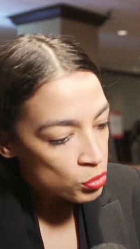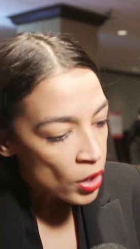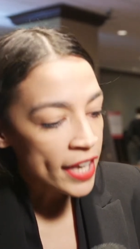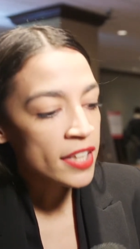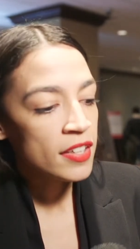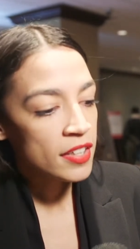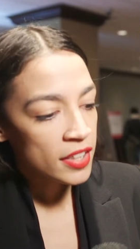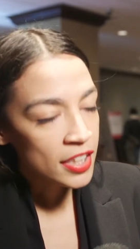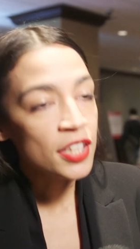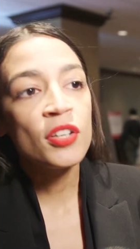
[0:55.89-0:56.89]
right
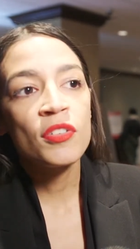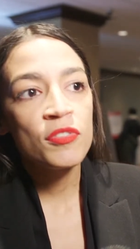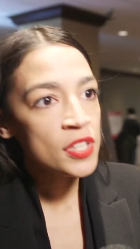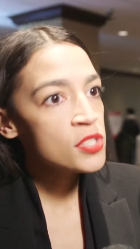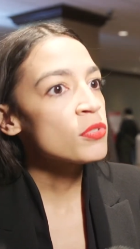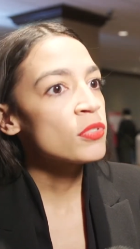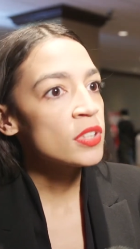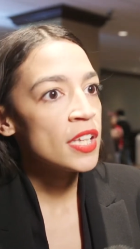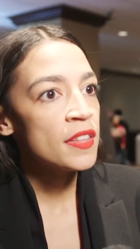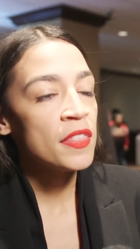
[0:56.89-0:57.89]
here
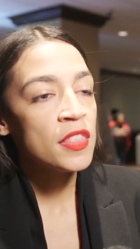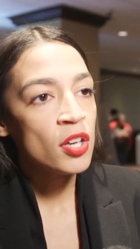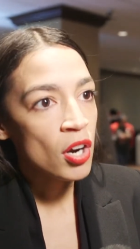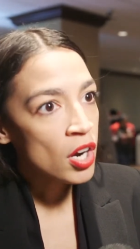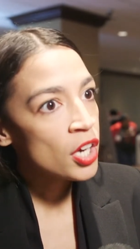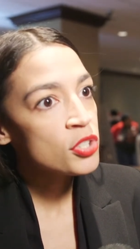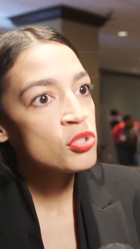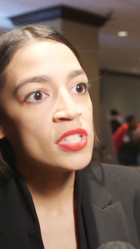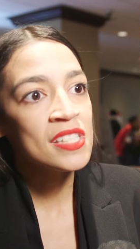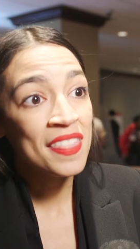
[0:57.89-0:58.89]
viscerally that there are
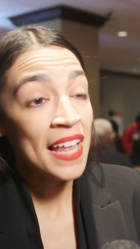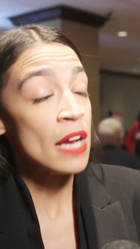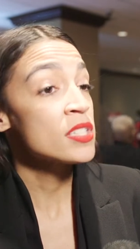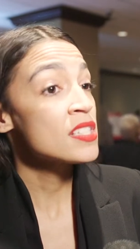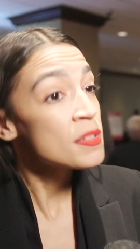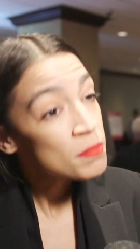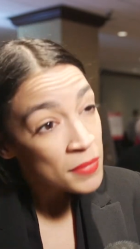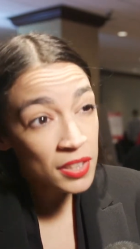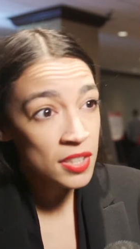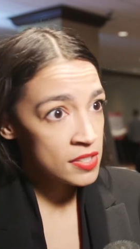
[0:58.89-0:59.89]
hundreds and thousands and
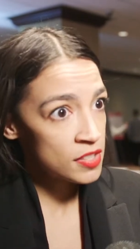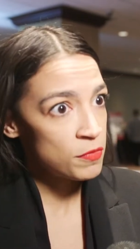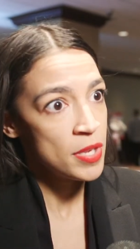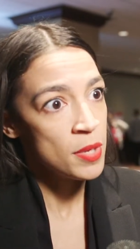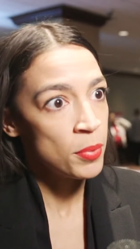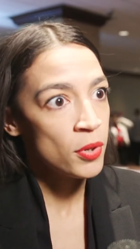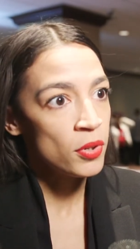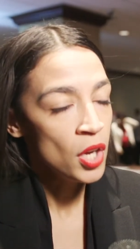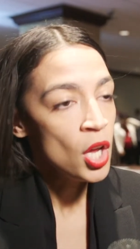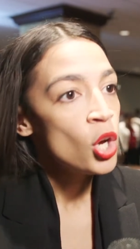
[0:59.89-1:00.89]
millions of
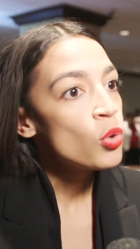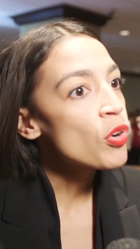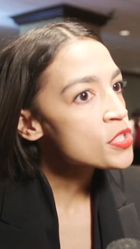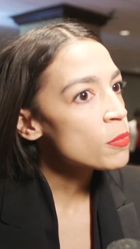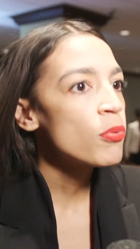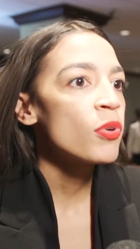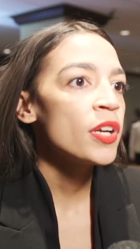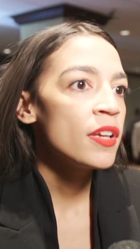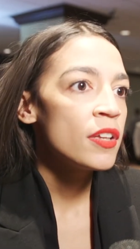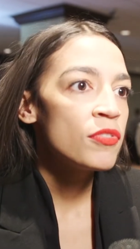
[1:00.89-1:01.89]
people who are
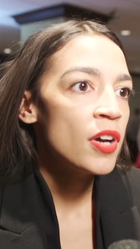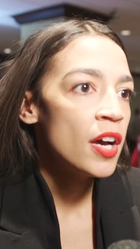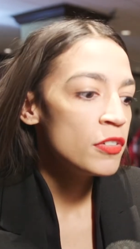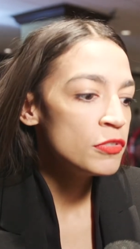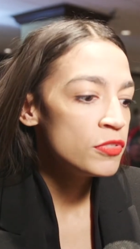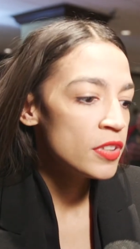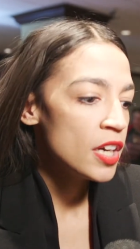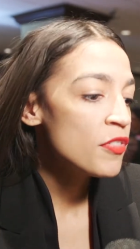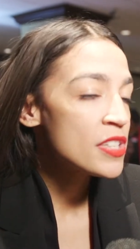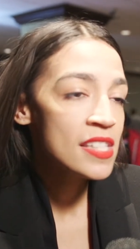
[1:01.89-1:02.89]
supportive
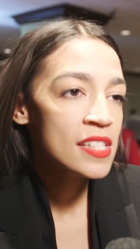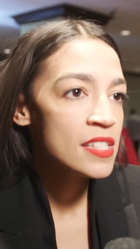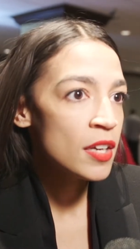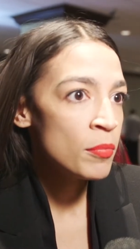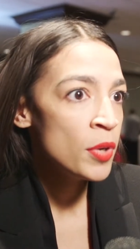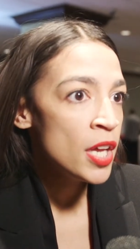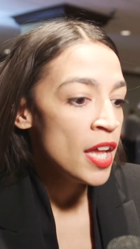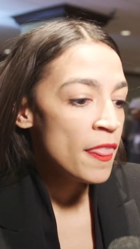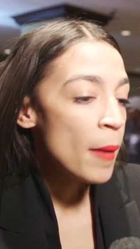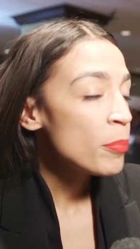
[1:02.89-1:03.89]
of a system
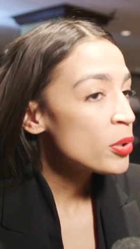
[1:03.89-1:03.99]
that